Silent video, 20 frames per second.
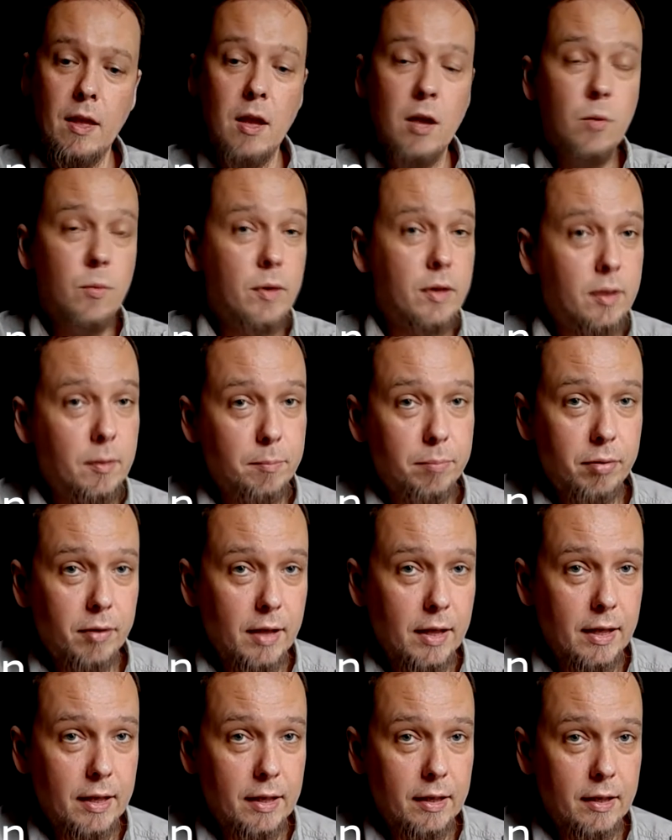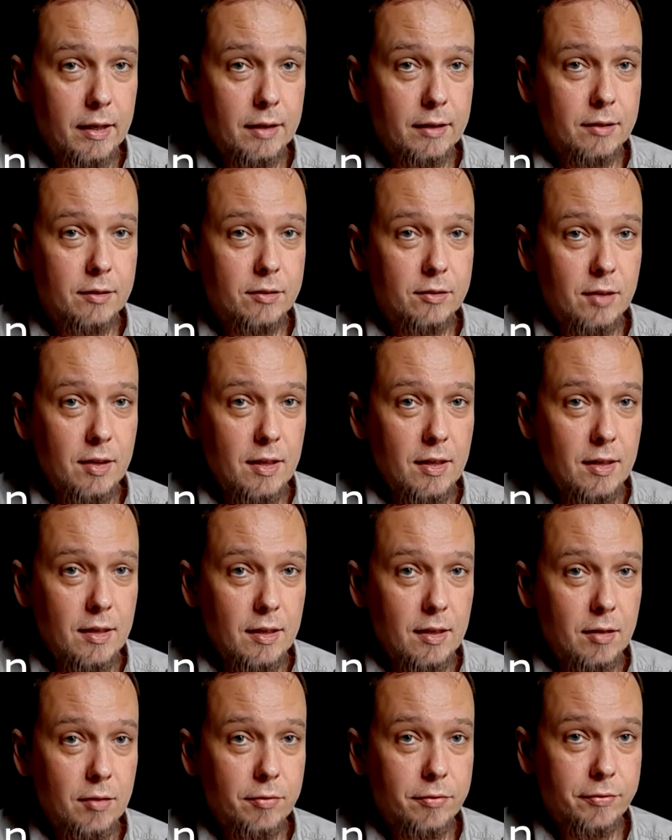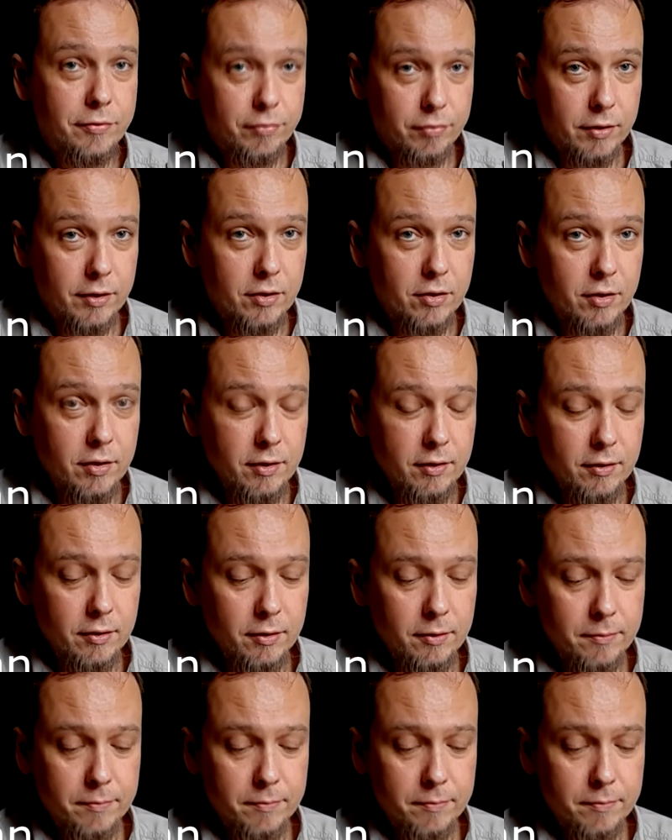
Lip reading: we can play D Phrygian,